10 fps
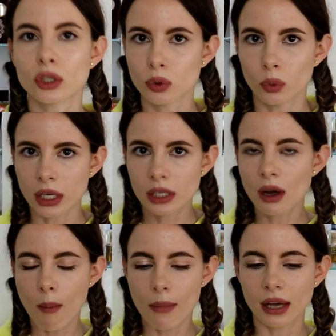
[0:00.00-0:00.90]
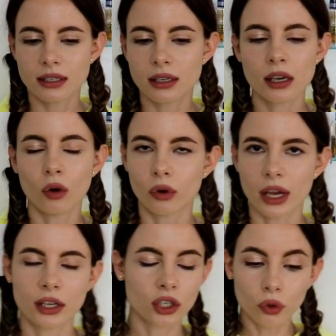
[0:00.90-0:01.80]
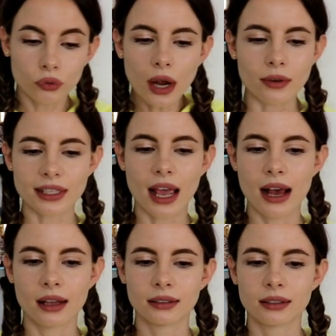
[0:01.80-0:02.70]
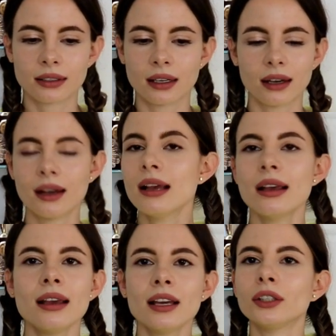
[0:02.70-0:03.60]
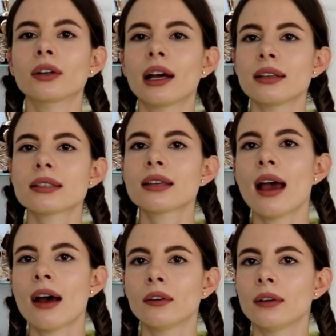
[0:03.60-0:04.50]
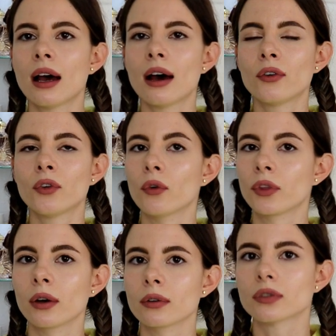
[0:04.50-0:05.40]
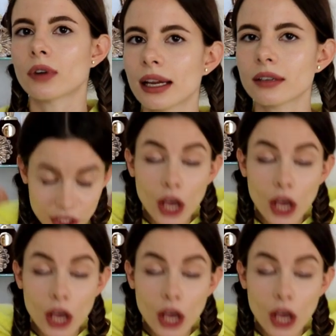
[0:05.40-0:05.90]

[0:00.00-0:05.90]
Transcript: sweet, musky, oriental rose, and you can't have enough of those, right?